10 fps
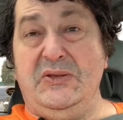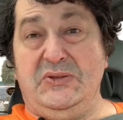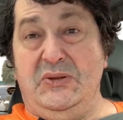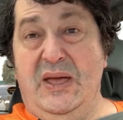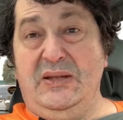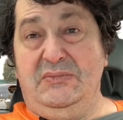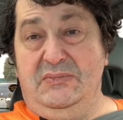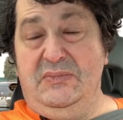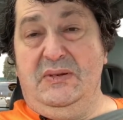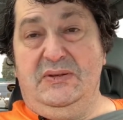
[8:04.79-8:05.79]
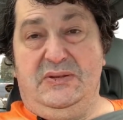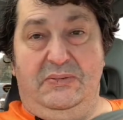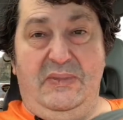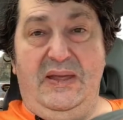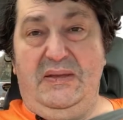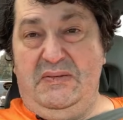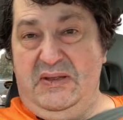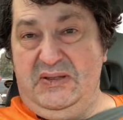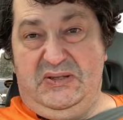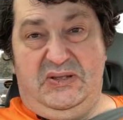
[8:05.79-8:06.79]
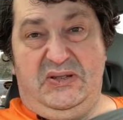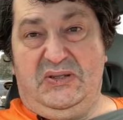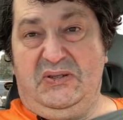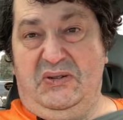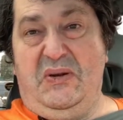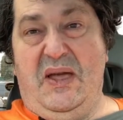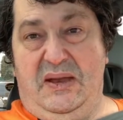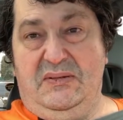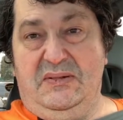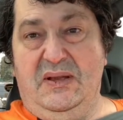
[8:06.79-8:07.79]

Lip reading: So that, to me, is just great.